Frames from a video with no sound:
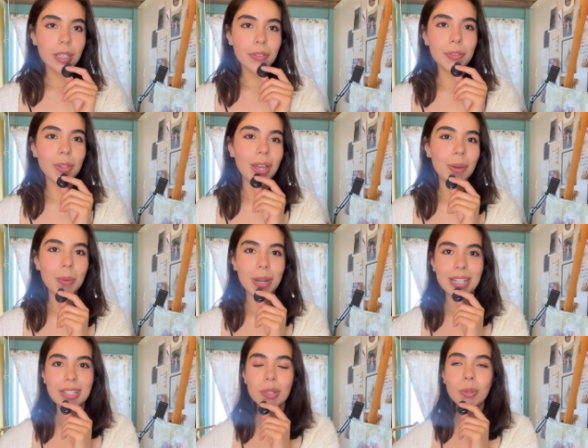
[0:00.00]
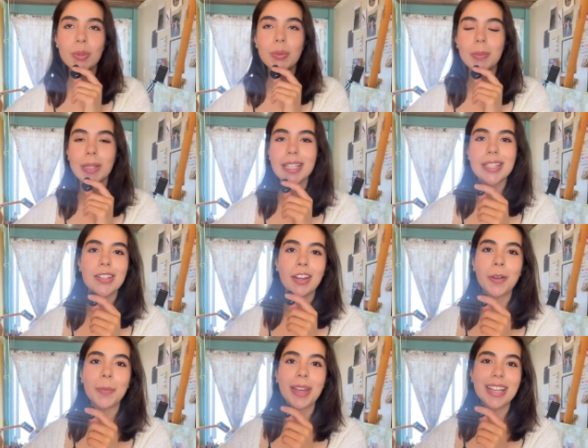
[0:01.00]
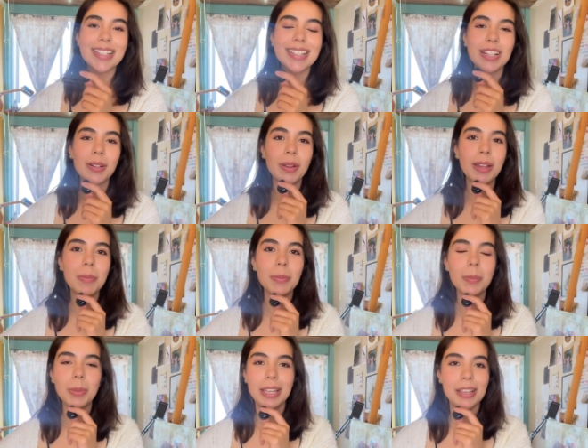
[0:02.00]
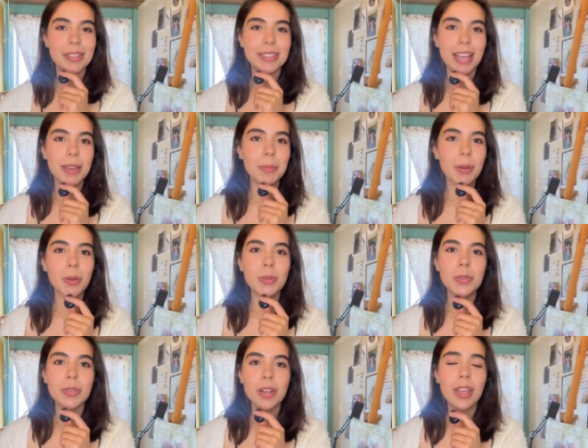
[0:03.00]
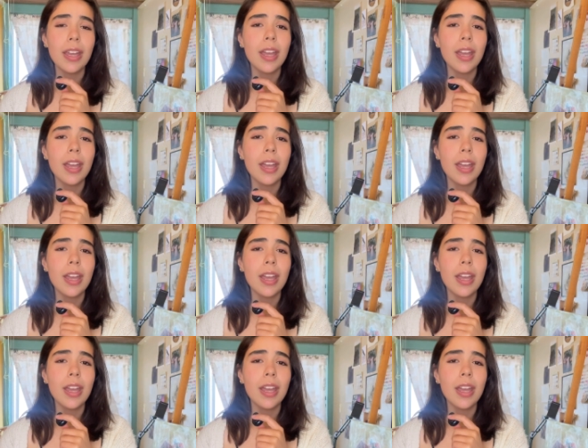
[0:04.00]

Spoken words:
If you like what I do, please check out my Instagram because I post